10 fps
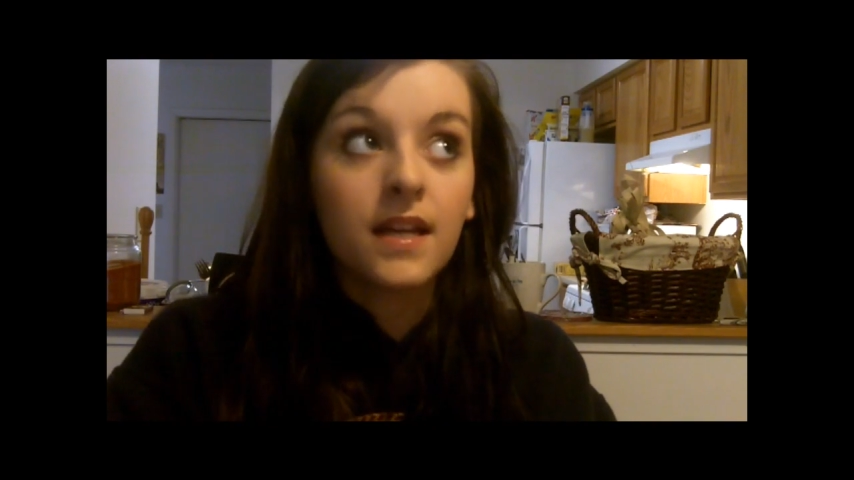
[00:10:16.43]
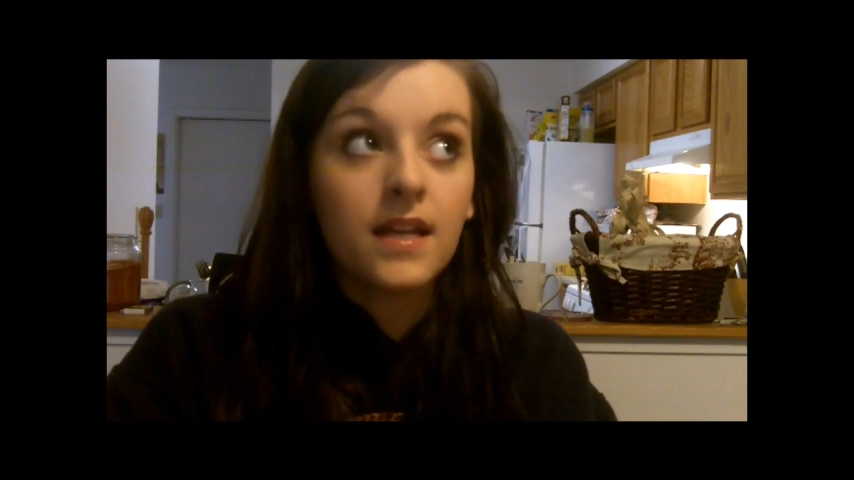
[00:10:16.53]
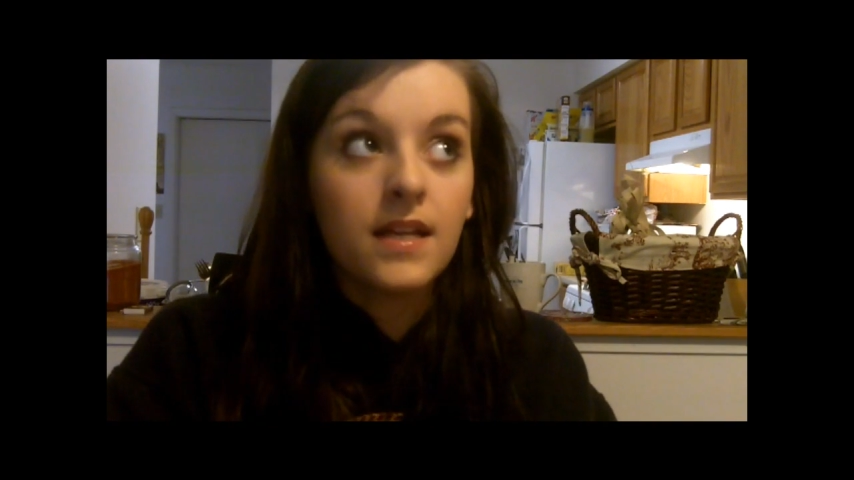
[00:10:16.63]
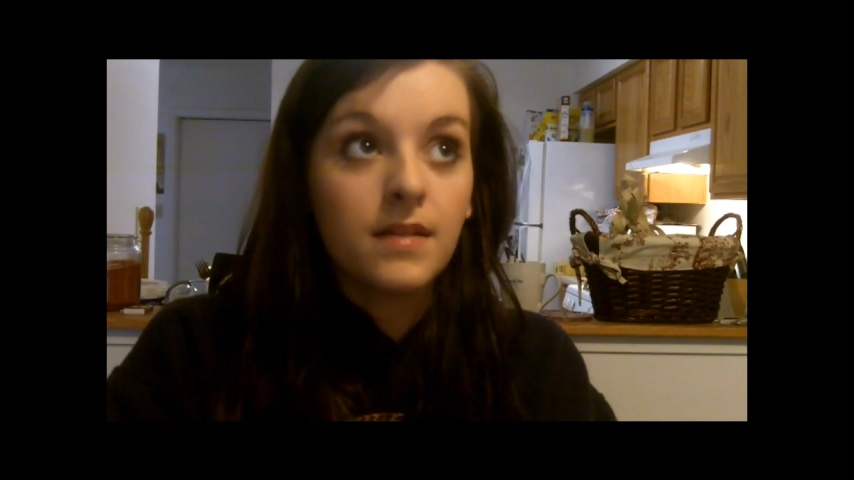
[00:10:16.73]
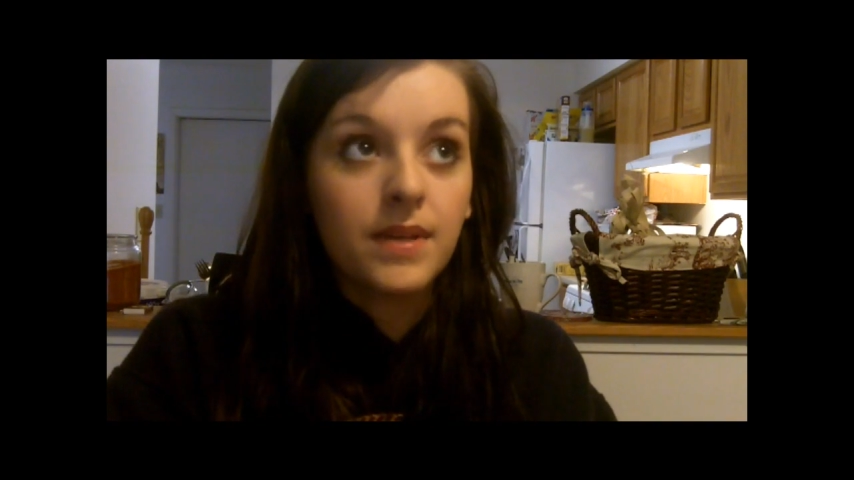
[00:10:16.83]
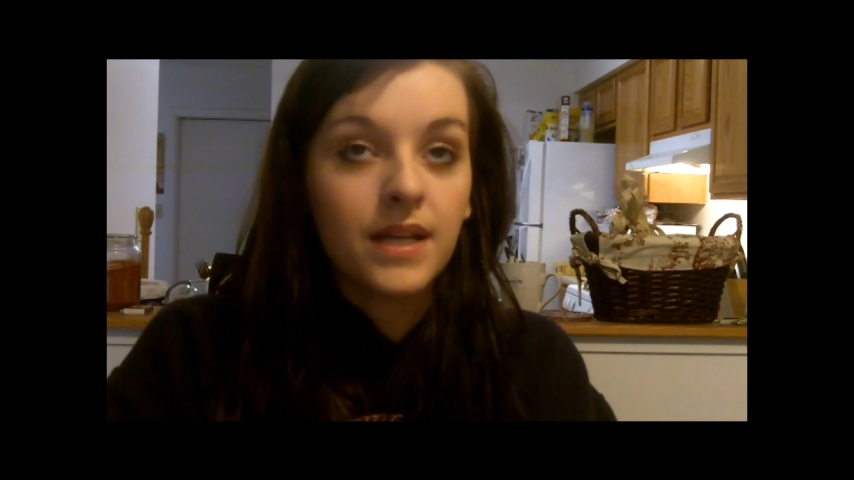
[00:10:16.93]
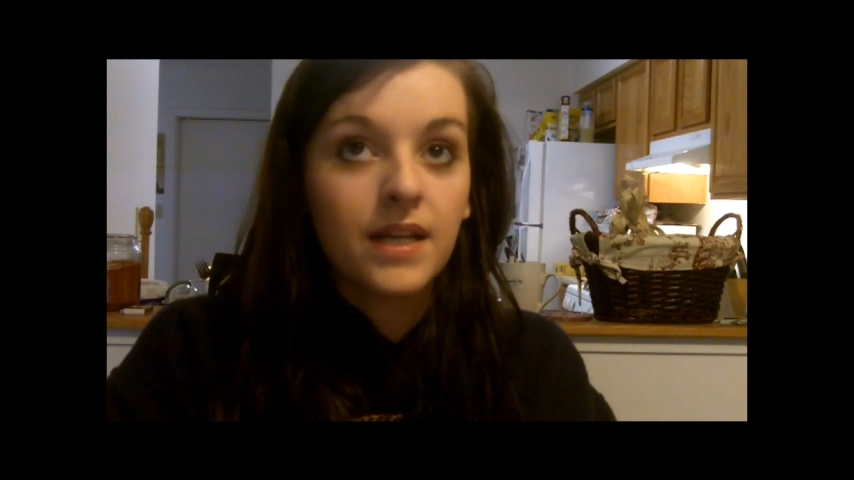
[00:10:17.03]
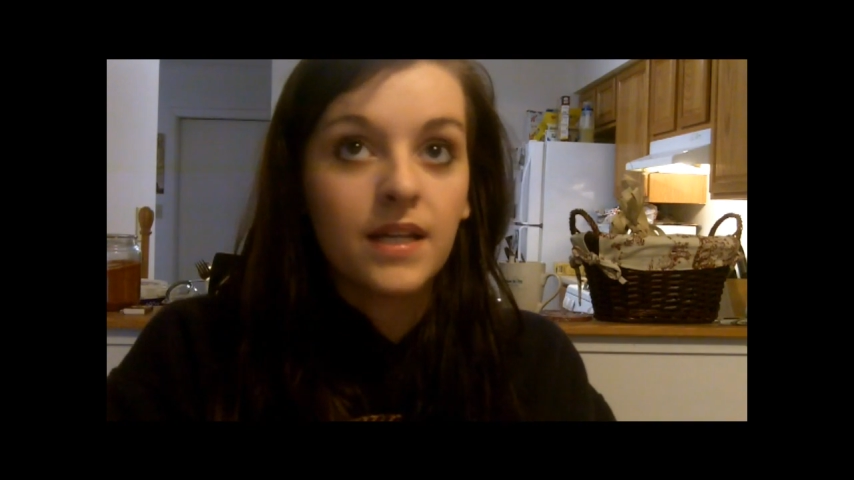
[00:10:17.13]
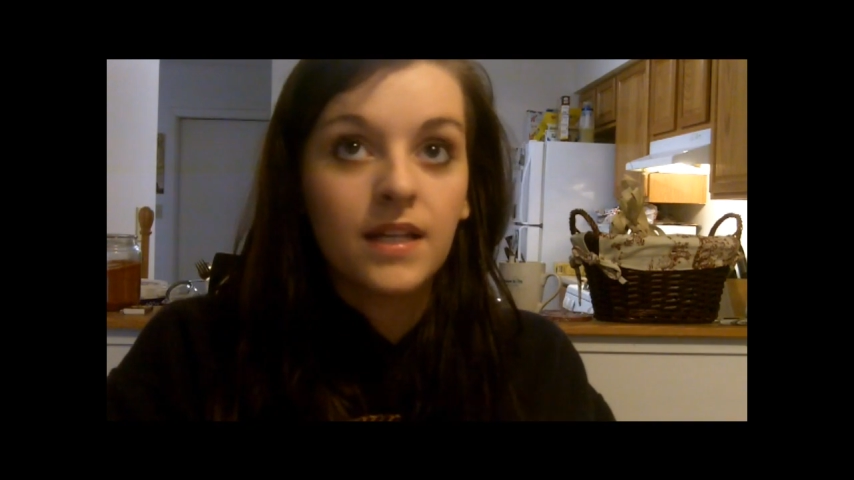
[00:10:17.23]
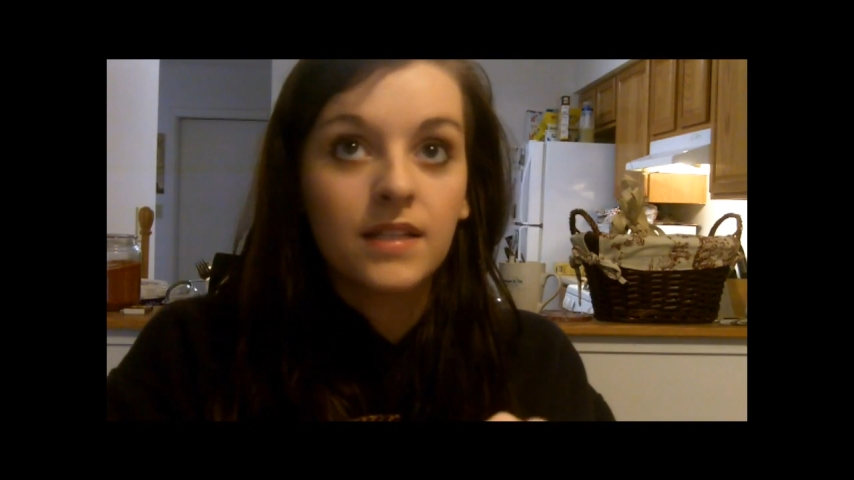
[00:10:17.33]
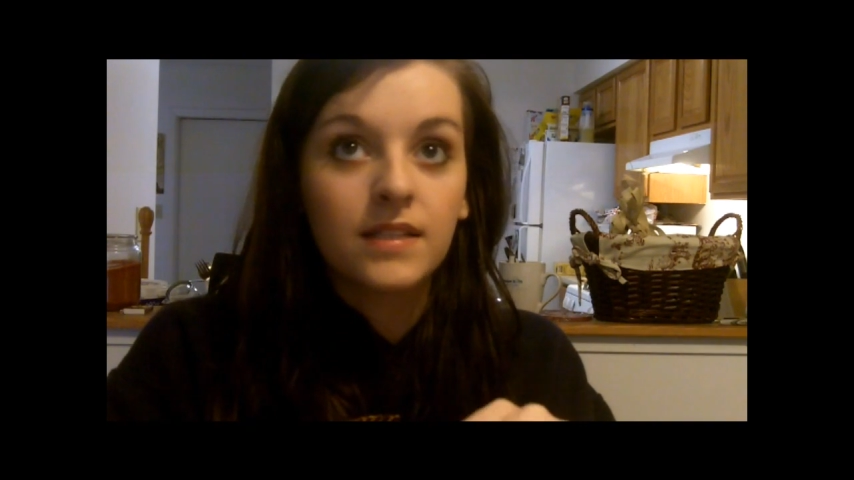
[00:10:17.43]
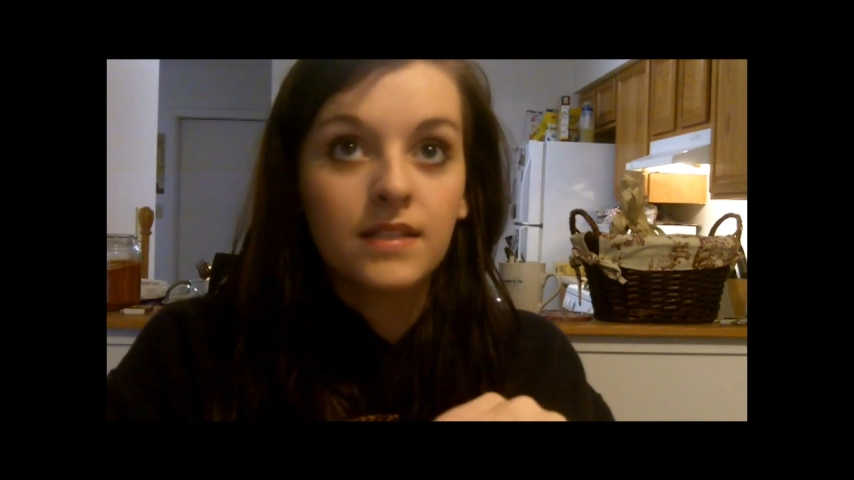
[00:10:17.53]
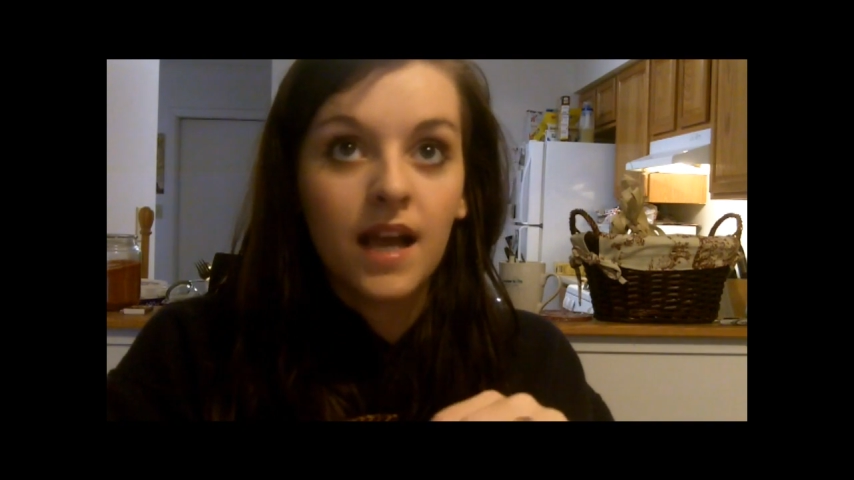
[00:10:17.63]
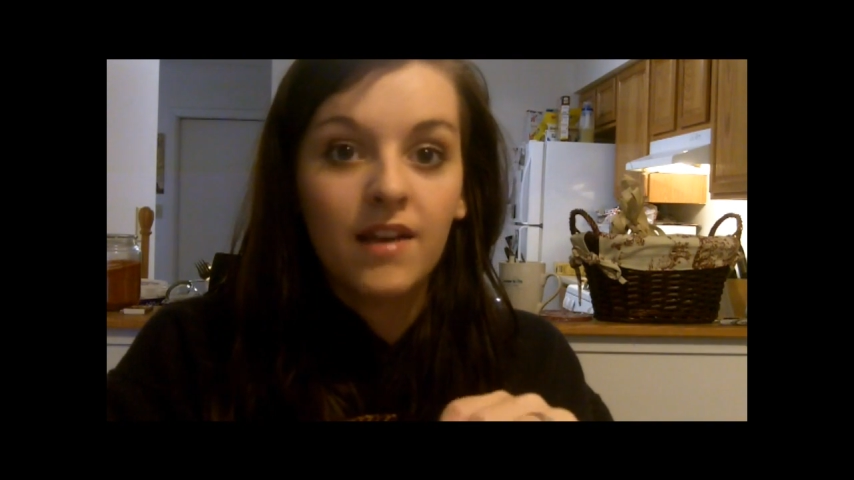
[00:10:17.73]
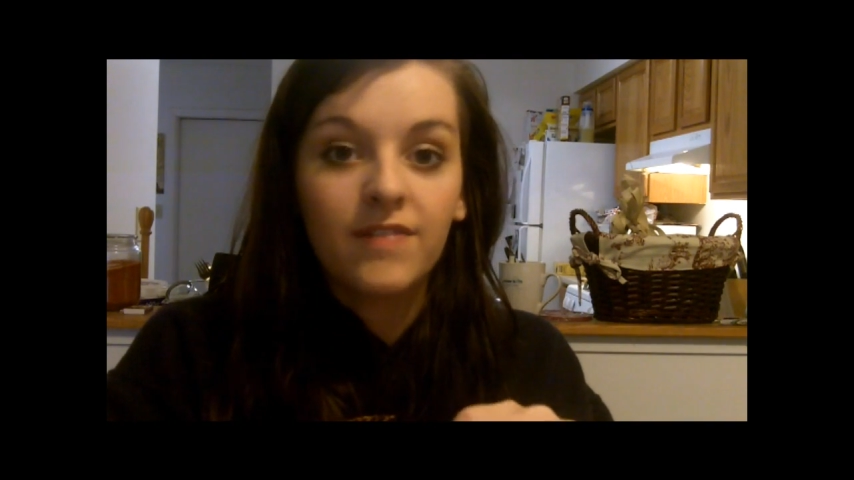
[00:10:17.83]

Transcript: exciting because